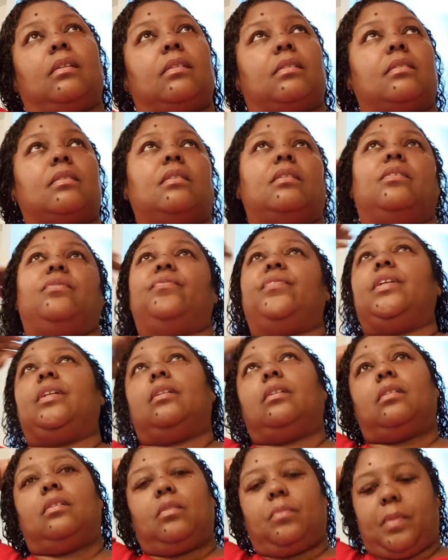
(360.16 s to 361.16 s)
still feel
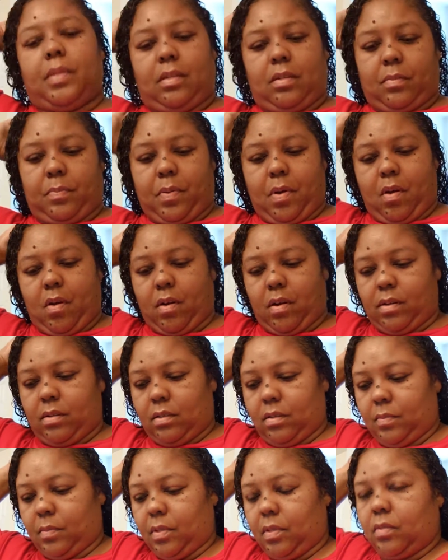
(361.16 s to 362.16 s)
a little bit of the part,
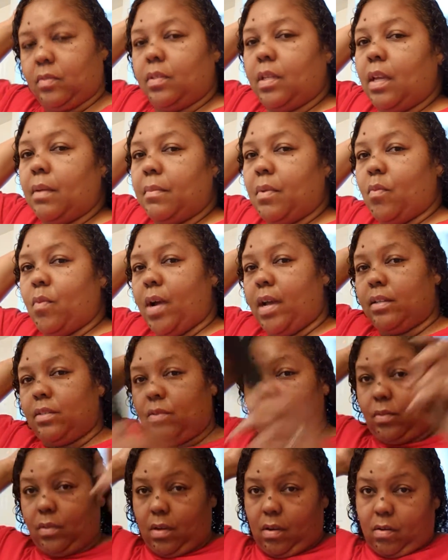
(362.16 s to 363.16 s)
so I'm just going to take my wide
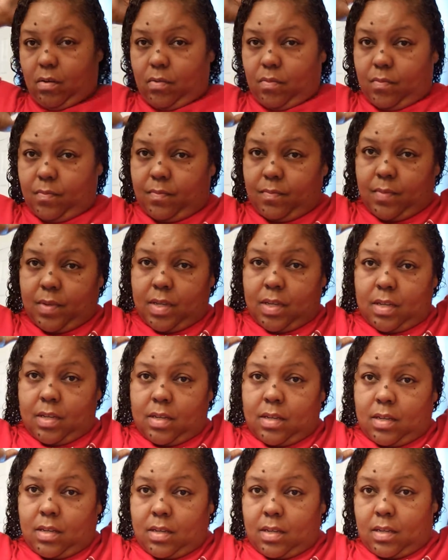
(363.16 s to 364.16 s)
tooth comb
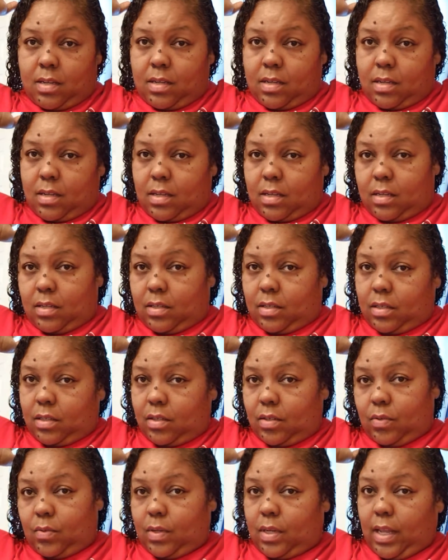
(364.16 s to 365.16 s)
and
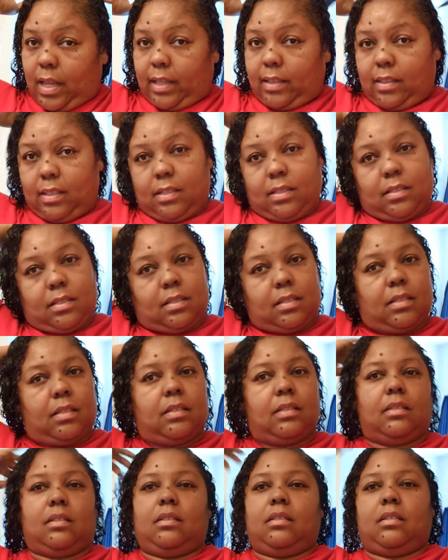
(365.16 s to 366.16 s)
just do it like this
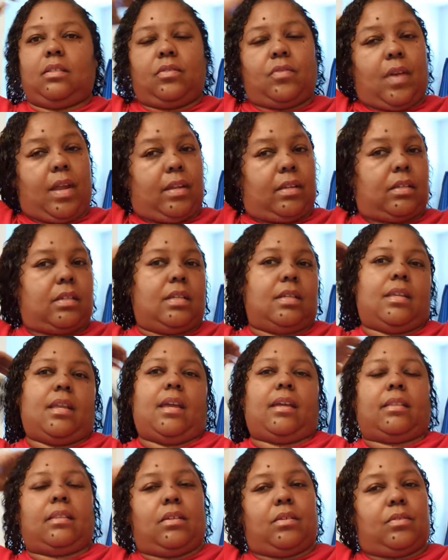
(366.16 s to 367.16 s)
to try to
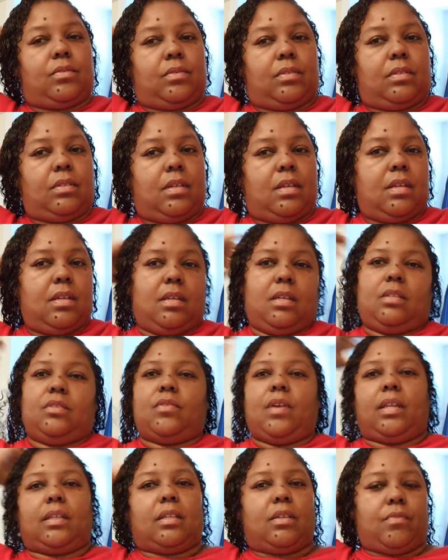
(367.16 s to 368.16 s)
connect those,
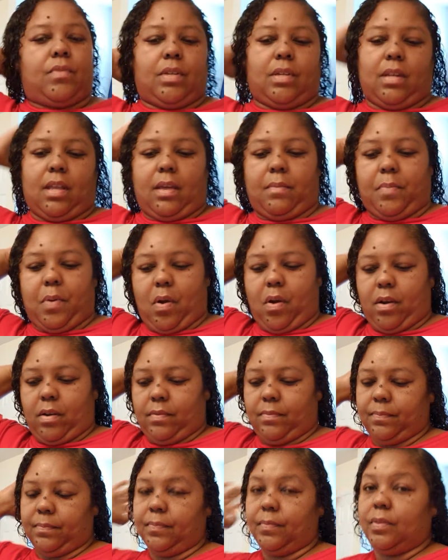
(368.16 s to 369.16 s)
try to get rid of that part.
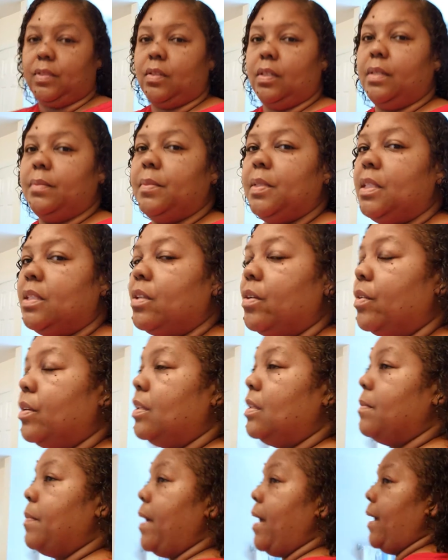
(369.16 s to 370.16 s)
So let me show you
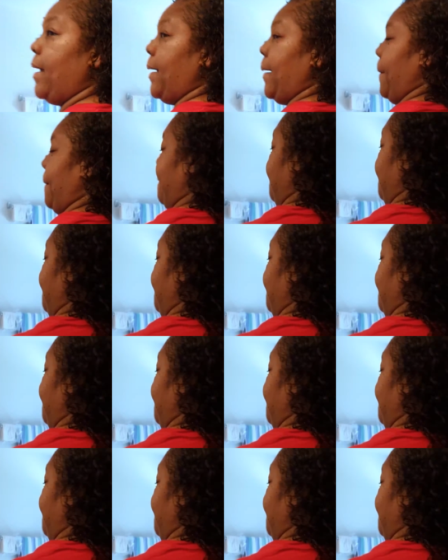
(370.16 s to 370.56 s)
in the back.